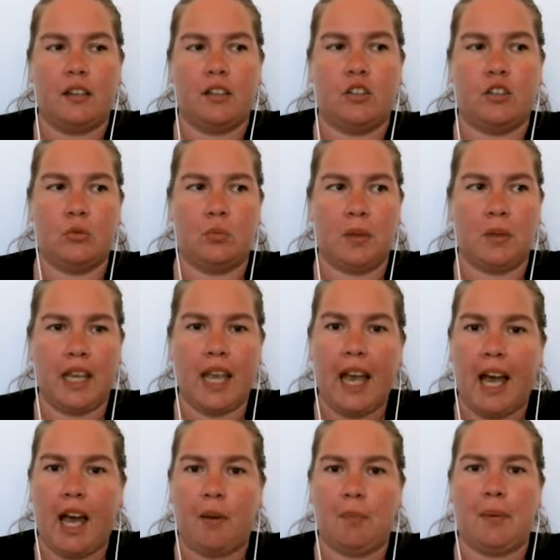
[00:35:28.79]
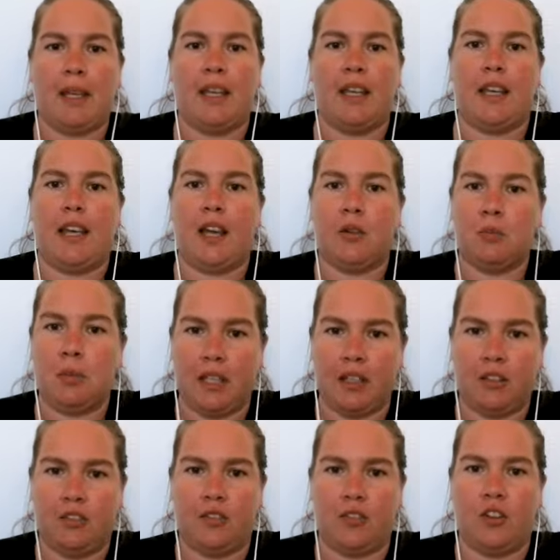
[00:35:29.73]
to be happy and
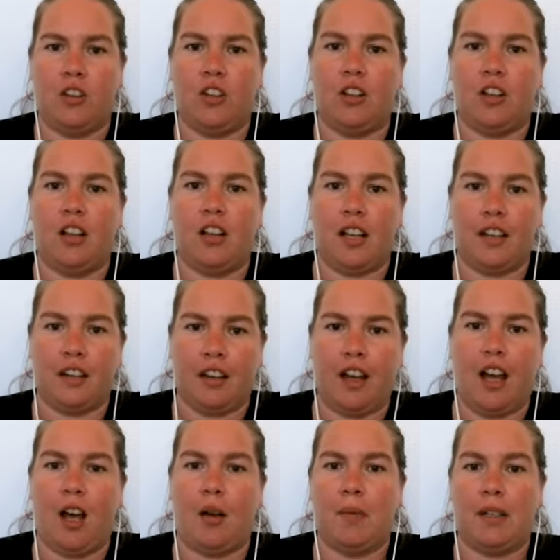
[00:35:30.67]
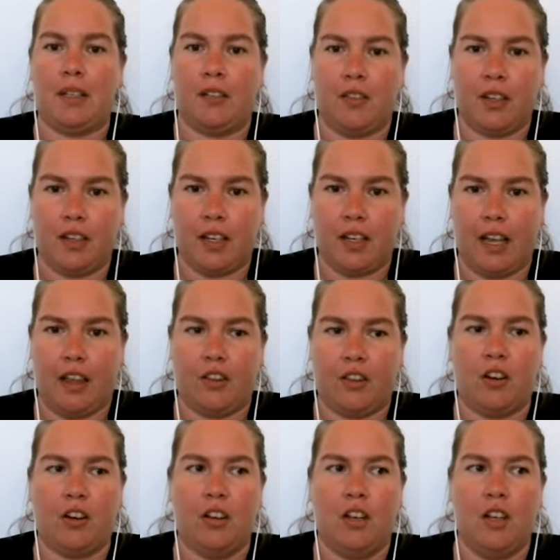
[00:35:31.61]
peaceful and calm and living
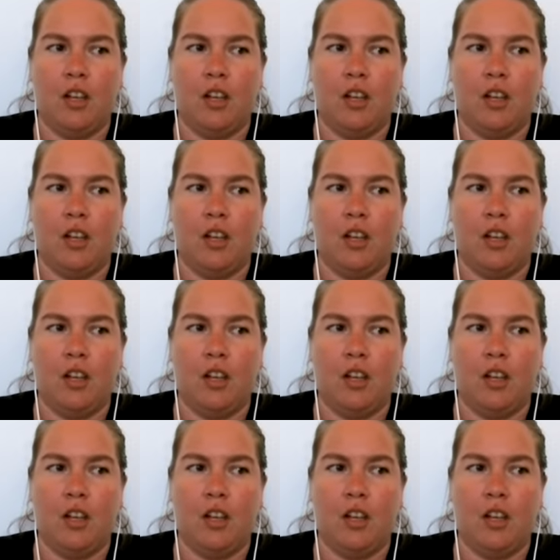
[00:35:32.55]
together,